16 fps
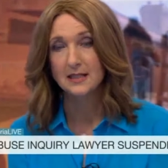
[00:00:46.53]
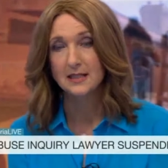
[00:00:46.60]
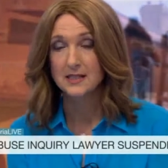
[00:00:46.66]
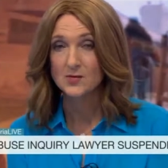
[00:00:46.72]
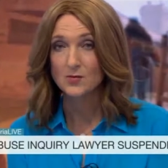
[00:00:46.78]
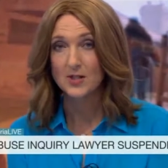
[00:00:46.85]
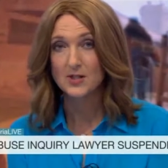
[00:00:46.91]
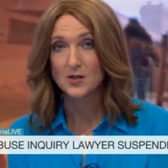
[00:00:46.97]

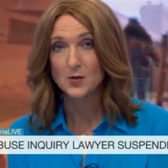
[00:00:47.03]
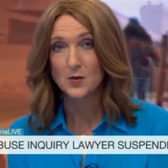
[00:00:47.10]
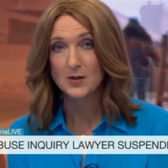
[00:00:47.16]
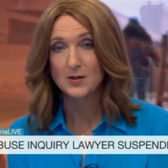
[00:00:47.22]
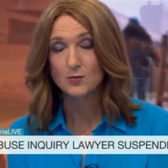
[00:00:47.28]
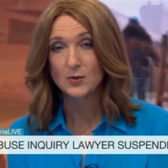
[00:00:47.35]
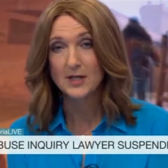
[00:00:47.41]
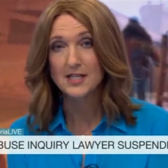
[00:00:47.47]
It's raised,
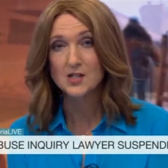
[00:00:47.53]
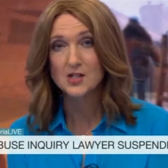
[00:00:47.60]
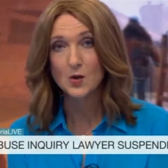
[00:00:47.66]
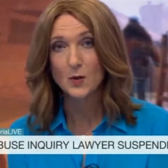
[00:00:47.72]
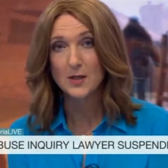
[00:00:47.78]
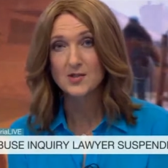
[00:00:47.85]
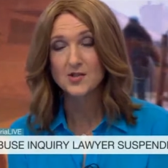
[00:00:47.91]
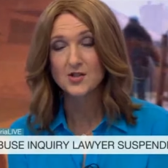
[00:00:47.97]
raised
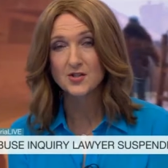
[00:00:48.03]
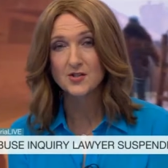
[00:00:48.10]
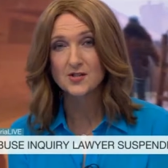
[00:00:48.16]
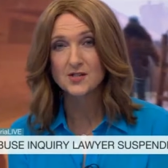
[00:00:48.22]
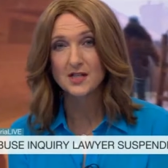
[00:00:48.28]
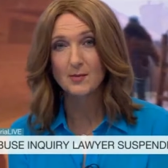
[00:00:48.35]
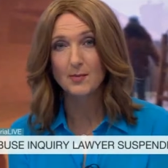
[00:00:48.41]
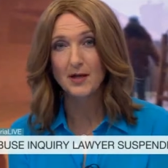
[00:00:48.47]

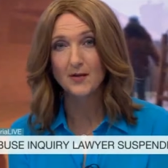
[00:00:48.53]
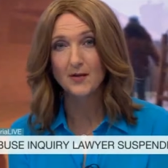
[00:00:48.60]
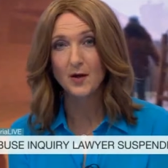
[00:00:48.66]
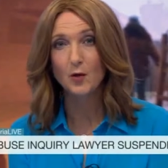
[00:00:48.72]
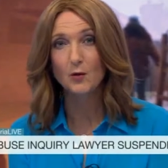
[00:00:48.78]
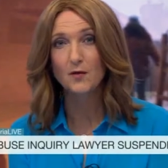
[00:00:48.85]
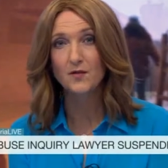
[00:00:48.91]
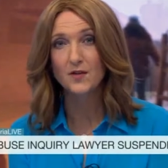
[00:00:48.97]
questions about the
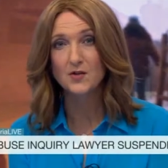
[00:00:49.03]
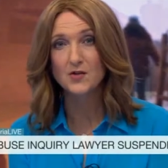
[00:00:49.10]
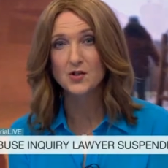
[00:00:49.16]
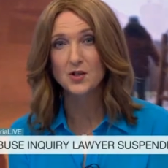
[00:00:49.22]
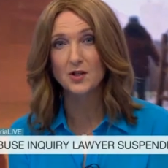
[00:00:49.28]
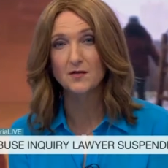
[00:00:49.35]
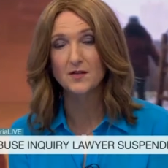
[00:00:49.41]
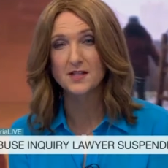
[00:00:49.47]
whole
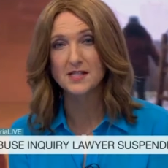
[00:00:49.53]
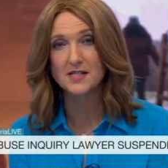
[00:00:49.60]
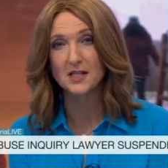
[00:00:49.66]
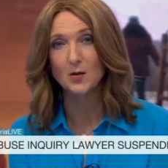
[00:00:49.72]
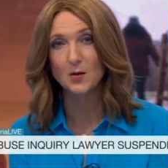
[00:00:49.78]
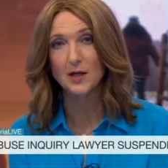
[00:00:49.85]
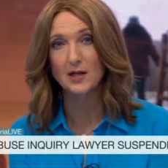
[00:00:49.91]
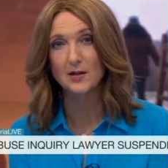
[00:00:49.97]
future of this
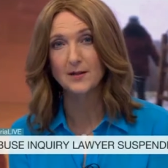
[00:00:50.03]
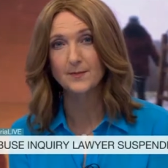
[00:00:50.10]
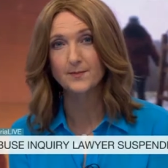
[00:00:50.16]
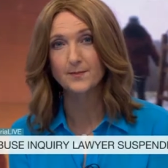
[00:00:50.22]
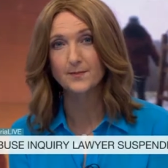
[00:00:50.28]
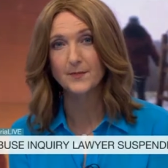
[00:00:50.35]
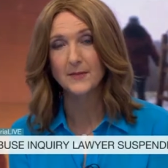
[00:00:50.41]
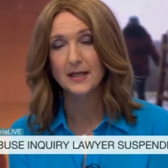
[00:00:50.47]
inquiry.
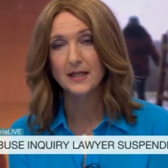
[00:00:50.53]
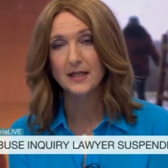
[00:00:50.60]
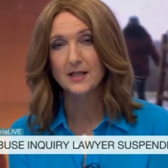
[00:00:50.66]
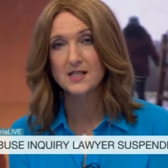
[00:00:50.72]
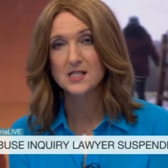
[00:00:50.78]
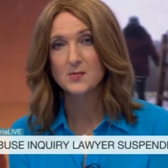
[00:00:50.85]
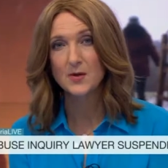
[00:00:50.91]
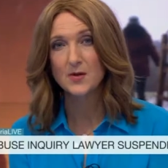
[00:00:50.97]

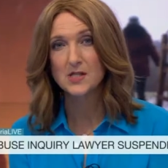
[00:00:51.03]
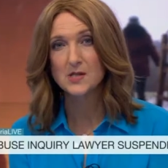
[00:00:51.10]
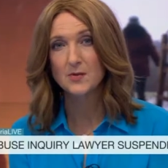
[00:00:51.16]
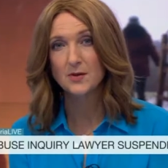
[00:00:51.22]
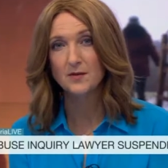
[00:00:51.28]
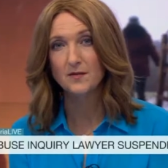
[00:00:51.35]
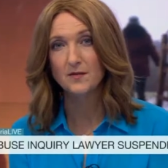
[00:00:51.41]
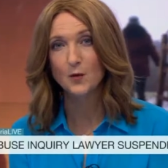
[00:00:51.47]
A
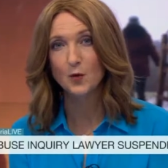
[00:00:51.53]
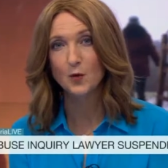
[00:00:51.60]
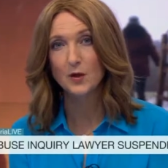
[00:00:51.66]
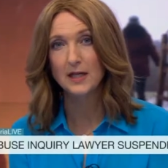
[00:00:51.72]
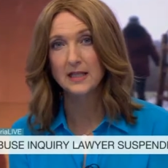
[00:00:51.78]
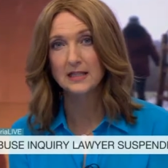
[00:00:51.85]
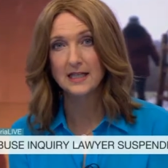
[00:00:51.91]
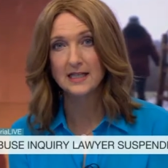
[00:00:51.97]
spokesman for
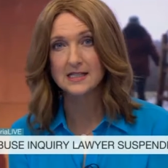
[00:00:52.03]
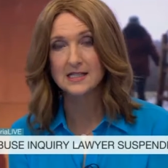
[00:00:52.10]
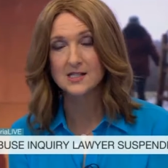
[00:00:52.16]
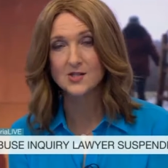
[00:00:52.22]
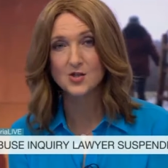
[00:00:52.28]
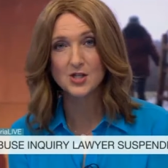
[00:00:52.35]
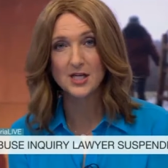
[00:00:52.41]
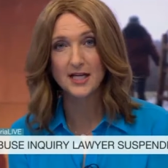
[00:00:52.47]

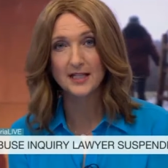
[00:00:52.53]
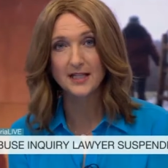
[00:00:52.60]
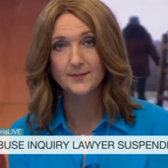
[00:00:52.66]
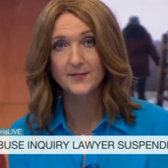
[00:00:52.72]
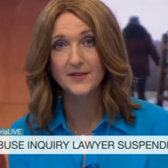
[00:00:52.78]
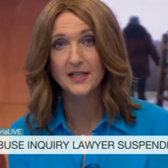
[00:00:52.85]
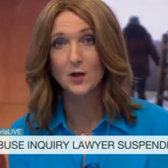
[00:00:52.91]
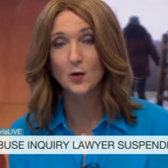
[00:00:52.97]
Alexis Jay,
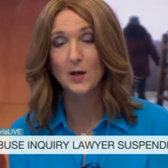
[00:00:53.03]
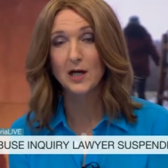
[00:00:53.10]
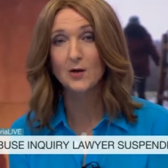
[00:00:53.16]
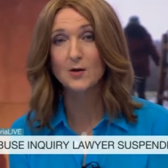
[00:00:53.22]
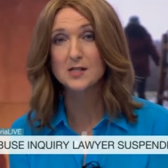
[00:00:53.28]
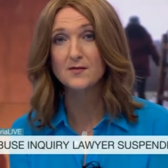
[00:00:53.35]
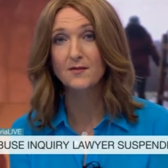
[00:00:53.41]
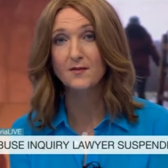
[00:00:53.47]
the
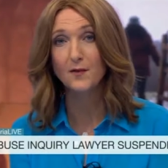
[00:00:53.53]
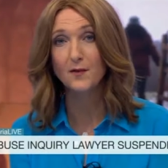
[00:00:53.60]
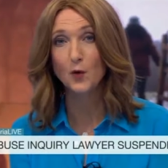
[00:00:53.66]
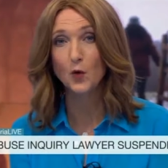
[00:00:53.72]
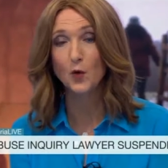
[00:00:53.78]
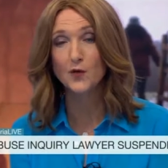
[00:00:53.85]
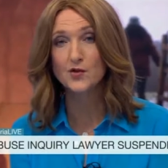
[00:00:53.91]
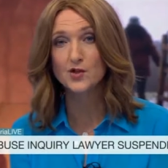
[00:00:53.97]
inquiry's
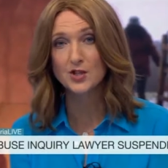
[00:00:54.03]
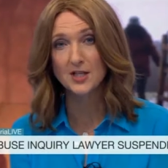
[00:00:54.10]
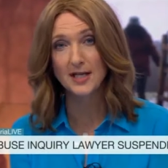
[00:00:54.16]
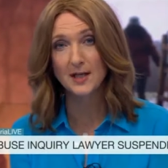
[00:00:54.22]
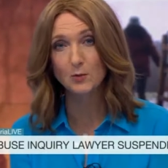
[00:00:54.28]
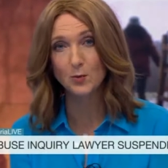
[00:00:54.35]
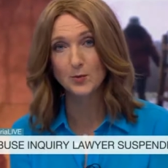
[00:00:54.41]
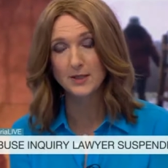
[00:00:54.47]
fourth
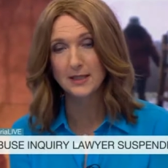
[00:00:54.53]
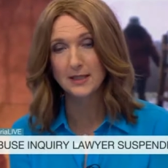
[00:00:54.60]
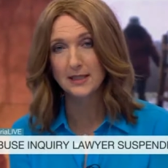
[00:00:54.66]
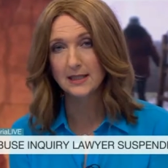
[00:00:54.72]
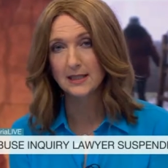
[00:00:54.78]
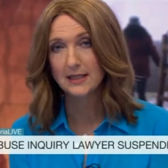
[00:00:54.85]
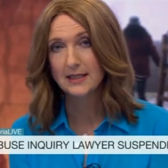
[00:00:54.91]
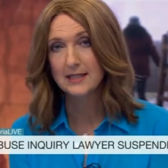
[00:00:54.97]
chairwoman,
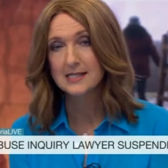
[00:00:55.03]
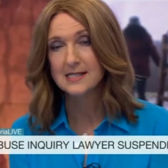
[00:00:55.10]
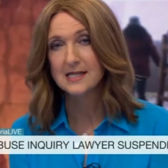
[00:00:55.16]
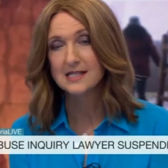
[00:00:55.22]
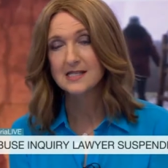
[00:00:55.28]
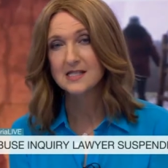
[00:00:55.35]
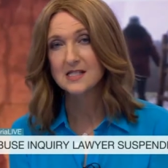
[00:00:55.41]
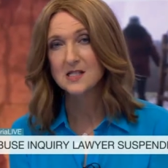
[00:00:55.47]

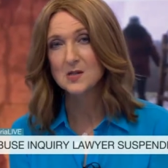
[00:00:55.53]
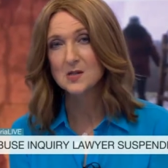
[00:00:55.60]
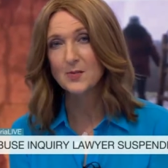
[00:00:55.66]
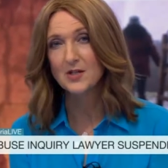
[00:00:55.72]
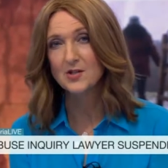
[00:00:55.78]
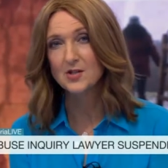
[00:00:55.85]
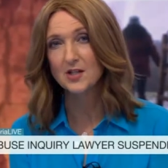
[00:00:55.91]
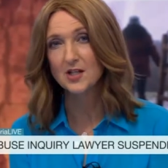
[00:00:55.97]
says the
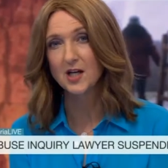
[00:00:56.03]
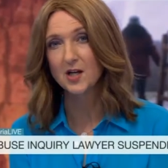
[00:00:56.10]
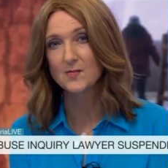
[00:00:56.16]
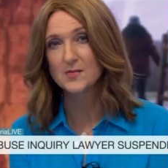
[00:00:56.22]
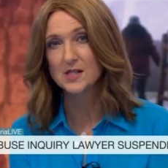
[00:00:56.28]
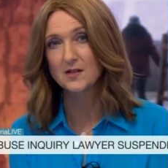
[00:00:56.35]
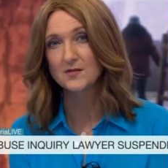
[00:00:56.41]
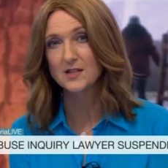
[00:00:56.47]
suspension
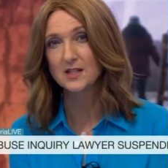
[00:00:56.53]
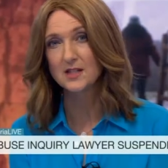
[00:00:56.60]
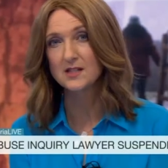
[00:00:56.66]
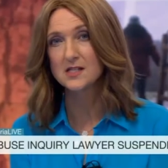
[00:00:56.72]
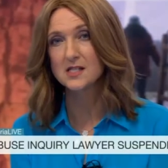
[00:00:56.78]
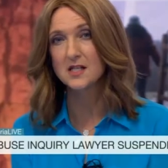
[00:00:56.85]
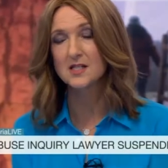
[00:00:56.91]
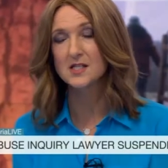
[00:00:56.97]
comes after
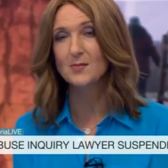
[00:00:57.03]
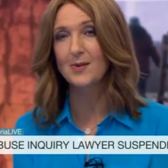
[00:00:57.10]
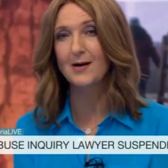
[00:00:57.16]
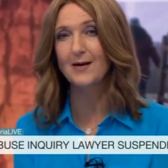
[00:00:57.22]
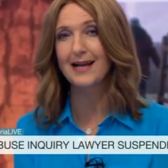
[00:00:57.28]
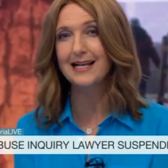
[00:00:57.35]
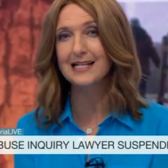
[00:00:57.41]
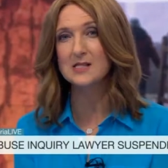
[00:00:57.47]
concerns
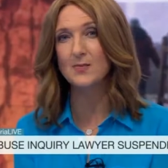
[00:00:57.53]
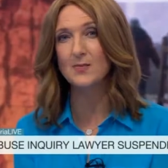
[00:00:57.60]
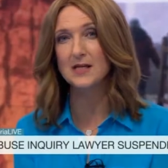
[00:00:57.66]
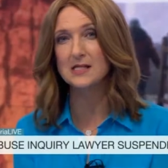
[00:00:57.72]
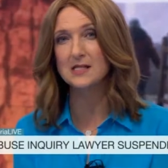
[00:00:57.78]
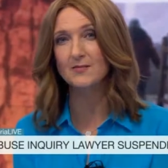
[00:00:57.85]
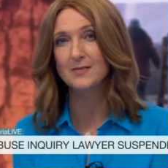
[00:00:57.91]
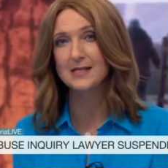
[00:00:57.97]
about
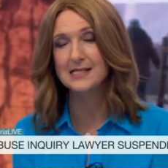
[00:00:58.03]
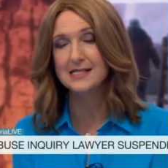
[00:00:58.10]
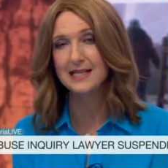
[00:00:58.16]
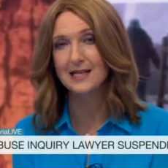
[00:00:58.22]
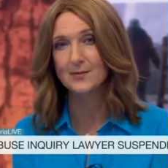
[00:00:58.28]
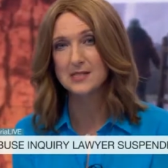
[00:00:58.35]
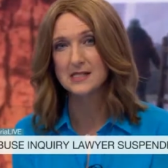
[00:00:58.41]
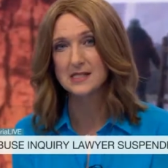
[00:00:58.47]
aspects of Mr
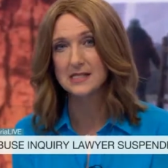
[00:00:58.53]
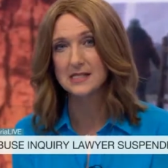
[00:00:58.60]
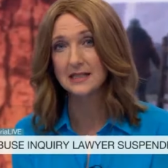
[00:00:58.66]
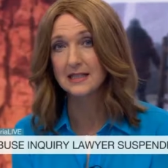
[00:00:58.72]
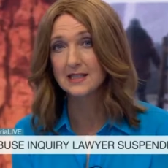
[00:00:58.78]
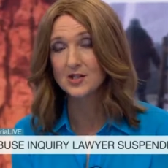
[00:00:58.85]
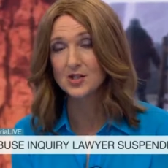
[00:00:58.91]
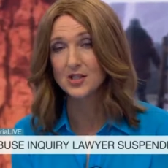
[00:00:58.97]
Emmerson's
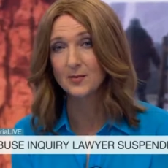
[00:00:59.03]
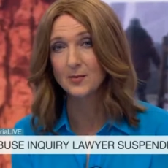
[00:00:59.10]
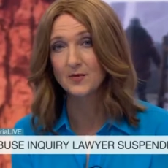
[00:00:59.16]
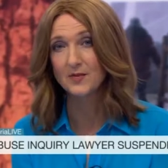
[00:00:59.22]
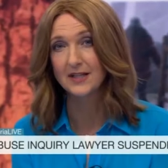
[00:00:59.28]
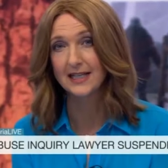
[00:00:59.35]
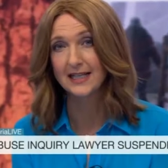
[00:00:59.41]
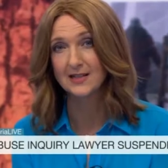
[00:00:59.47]
leadership
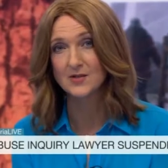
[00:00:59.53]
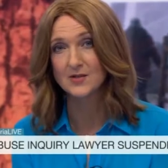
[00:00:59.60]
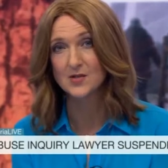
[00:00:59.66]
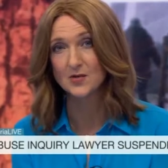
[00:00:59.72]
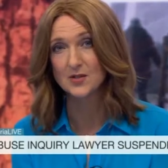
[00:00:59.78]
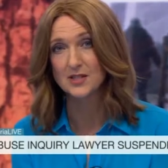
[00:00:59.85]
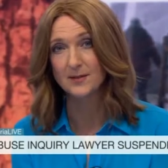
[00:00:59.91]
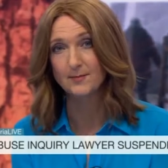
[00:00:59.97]
of the
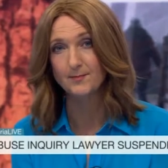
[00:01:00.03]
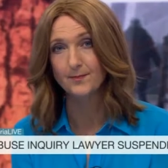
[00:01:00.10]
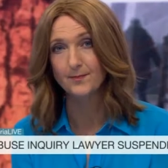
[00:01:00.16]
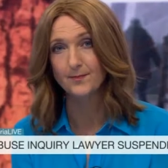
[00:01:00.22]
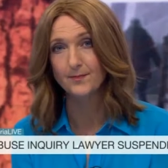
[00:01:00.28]
counsel team.